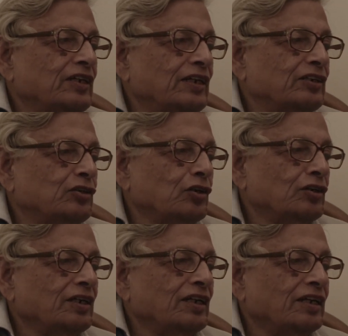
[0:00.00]

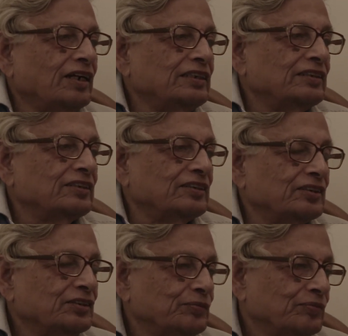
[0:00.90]
electoral
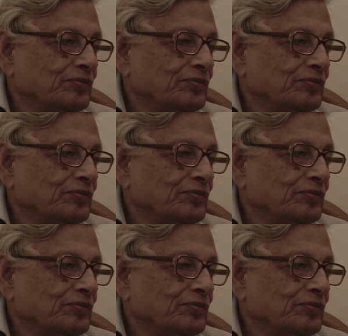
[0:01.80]
alliances,